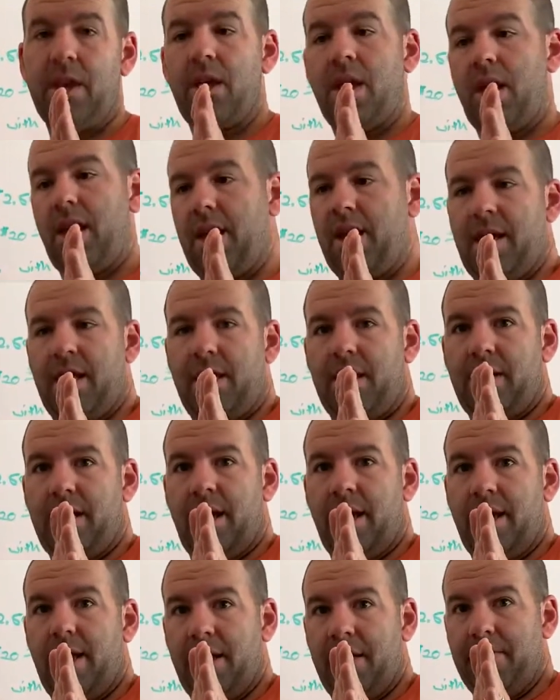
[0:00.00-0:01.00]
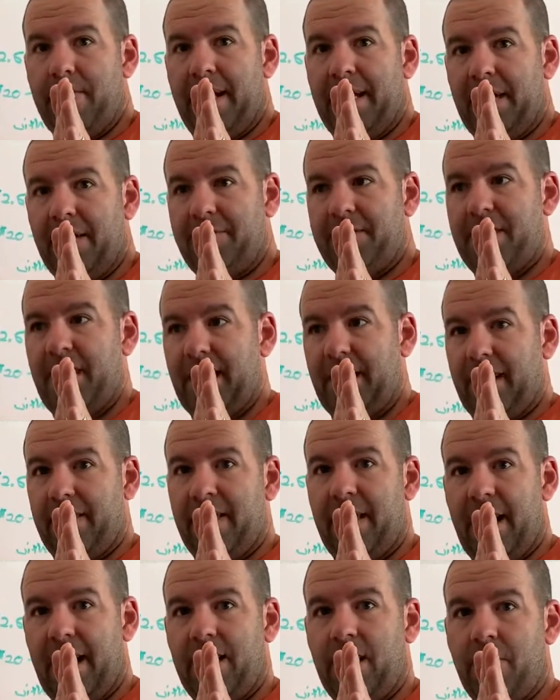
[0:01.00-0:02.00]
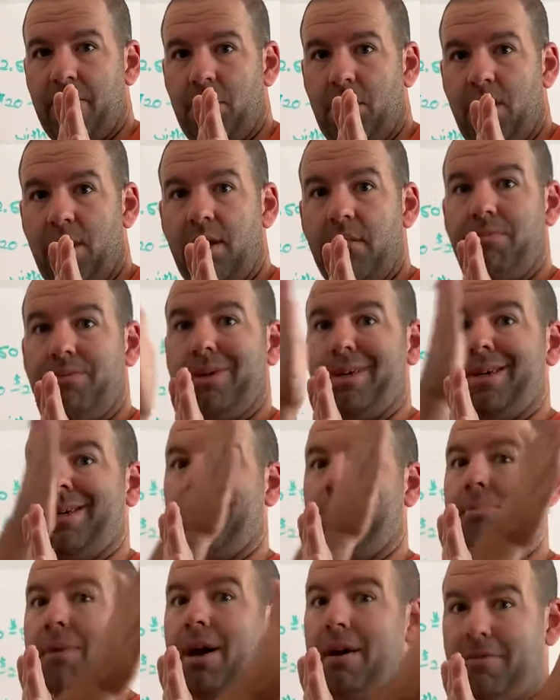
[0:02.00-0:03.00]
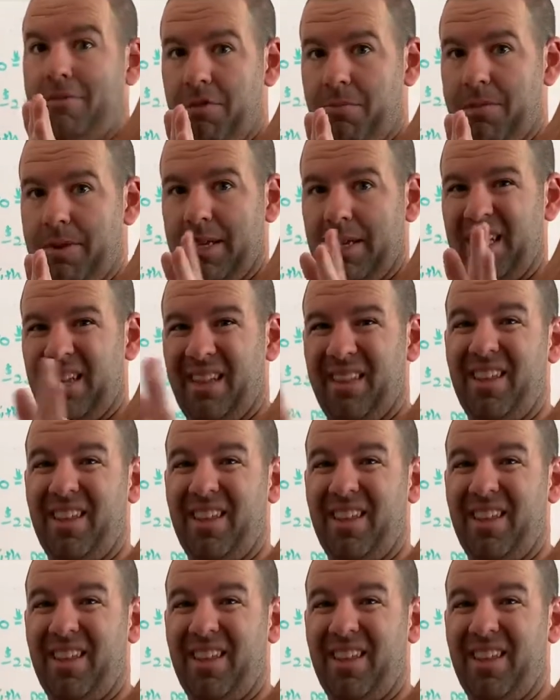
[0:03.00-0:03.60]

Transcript: and it might have taken that number and put it above the median,